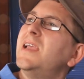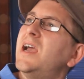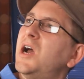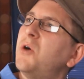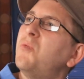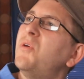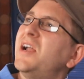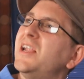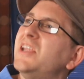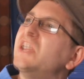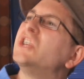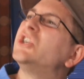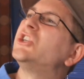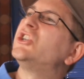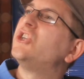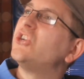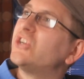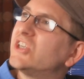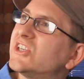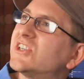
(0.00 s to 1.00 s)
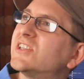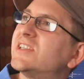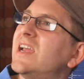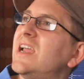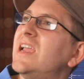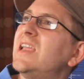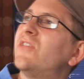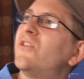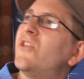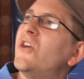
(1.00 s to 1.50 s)
Yeah, well, you should have
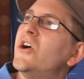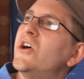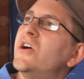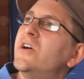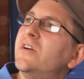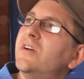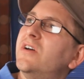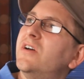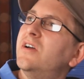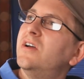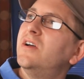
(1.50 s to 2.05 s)
stayed there.